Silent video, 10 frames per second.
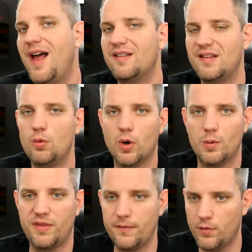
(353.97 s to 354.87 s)
as they were
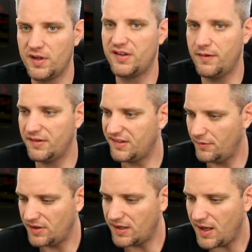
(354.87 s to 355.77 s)
with the
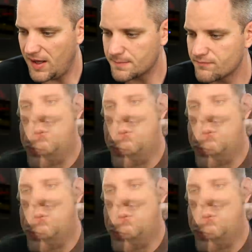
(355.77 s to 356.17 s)
4770K.